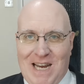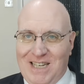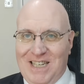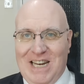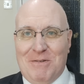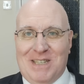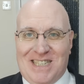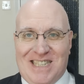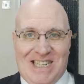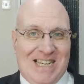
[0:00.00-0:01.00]
how you know
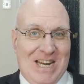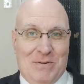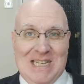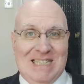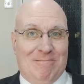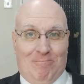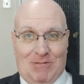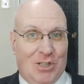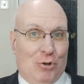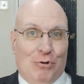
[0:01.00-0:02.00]
it's going
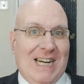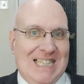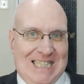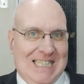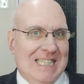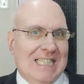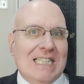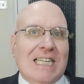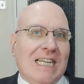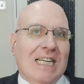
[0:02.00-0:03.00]
great.
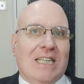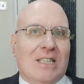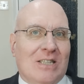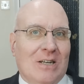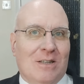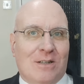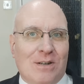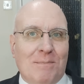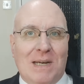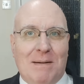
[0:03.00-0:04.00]
So the
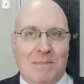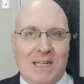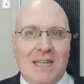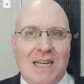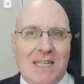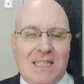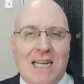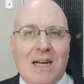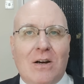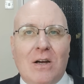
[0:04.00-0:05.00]
Trump admin is
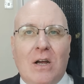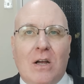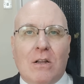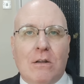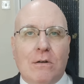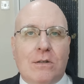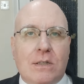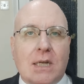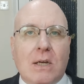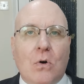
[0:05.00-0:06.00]
now
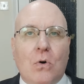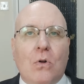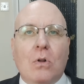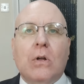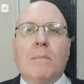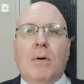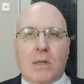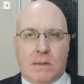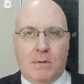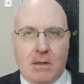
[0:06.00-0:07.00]
loosening all
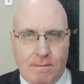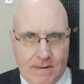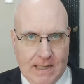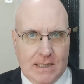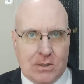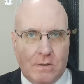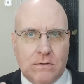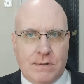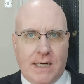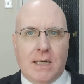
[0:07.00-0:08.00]
possible financial
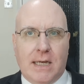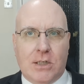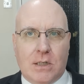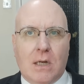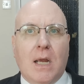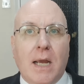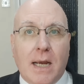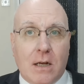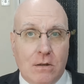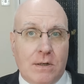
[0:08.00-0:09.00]
regulation,
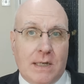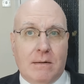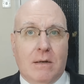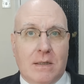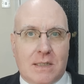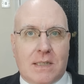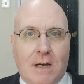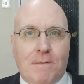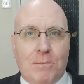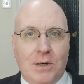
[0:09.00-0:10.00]
including the
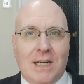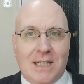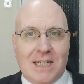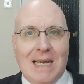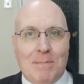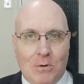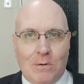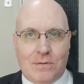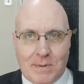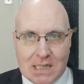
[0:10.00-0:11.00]
stuff put in to keep it
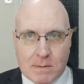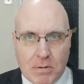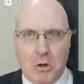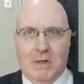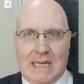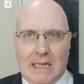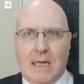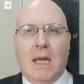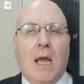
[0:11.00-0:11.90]
all from exploding,